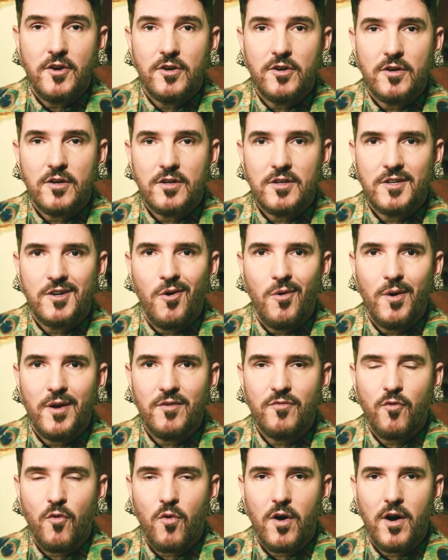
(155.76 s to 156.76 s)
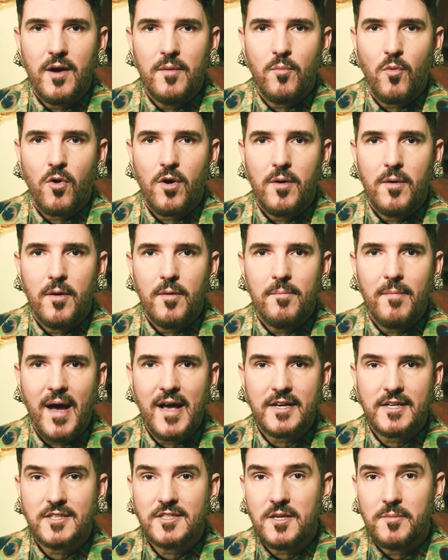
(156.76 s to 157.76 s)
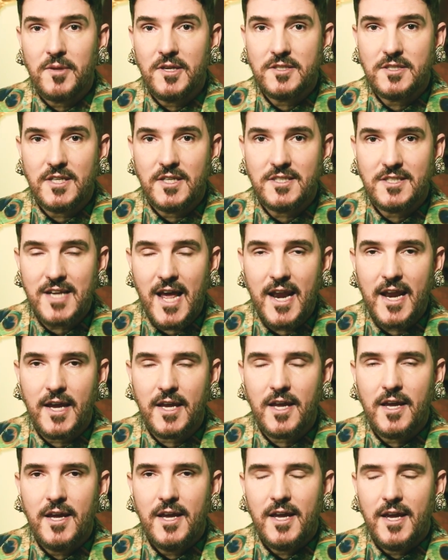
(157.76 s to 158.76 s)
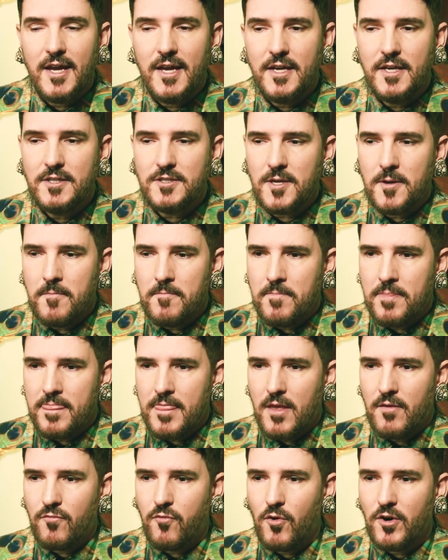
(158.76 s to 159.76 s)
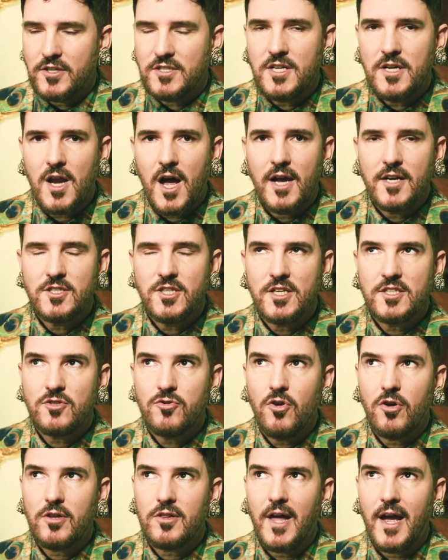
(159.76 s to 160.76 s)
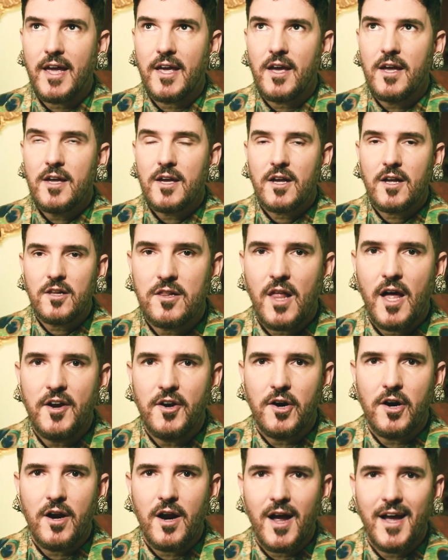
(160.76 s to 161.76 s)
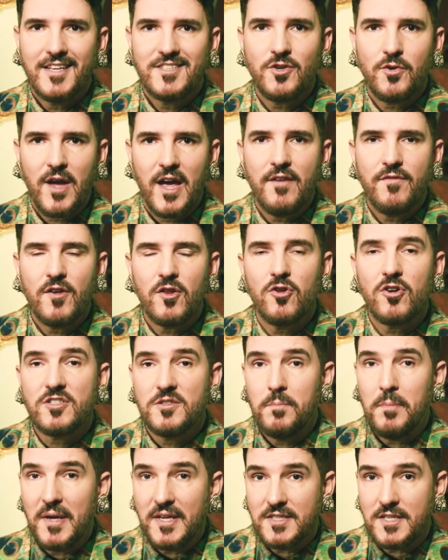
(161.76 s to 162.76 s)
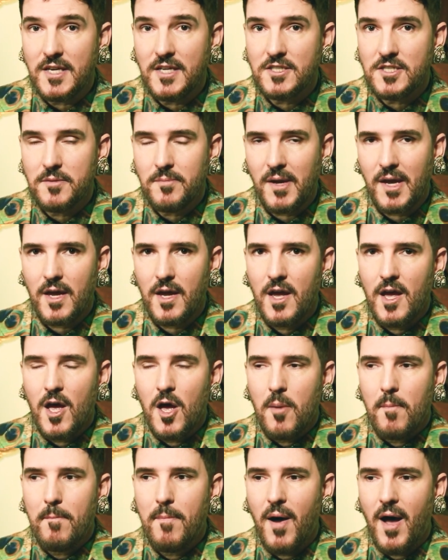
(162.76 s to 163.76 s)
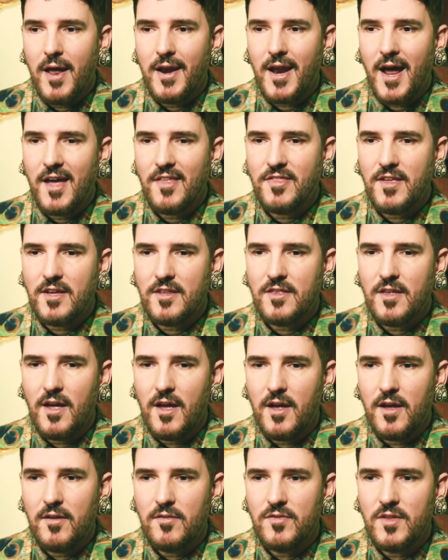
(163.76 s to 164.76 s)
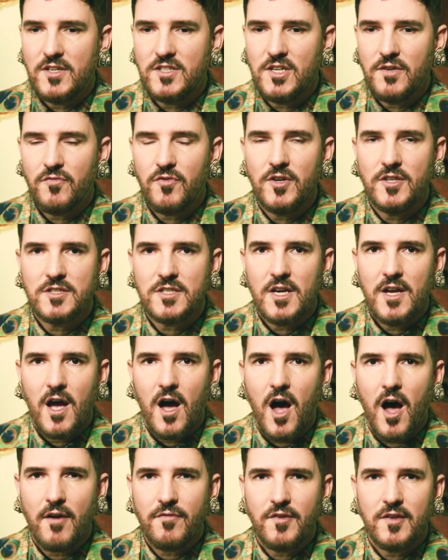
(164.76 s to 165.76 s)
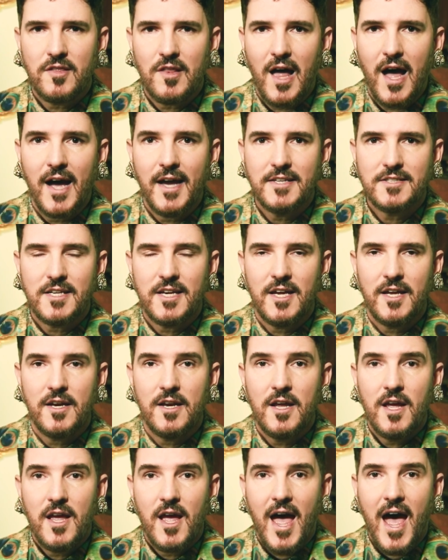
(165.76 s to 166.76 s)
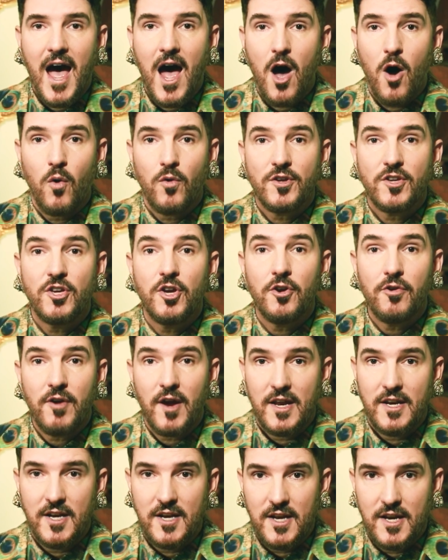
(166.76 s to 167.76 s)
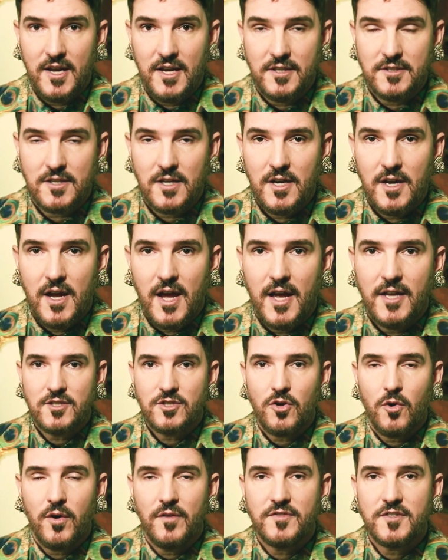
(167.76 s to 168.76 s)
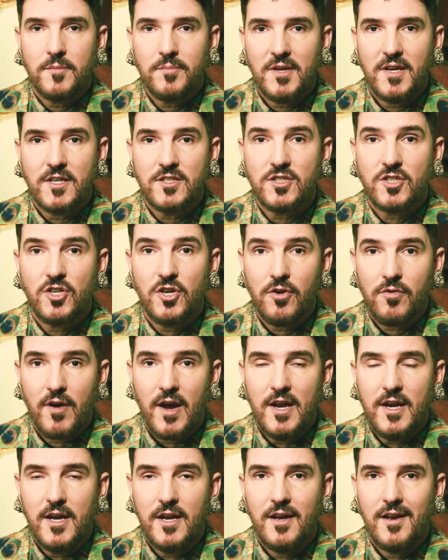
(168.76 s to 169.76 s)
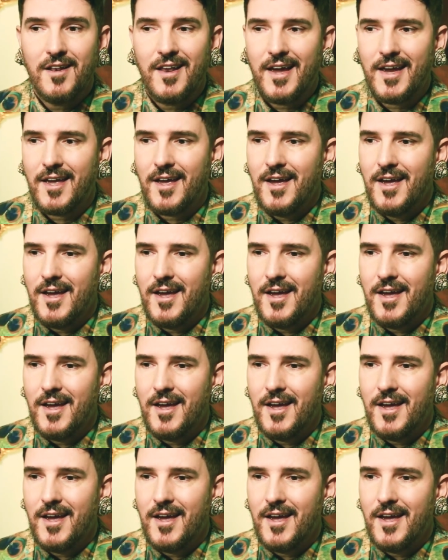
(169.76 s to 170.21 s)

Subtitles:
you're going for a more maximalist aesthetic is for it to not just look like clutter. It's okay if it looks busy to me, but I think that the difference often lies in how curated it is. And so if something is curated, like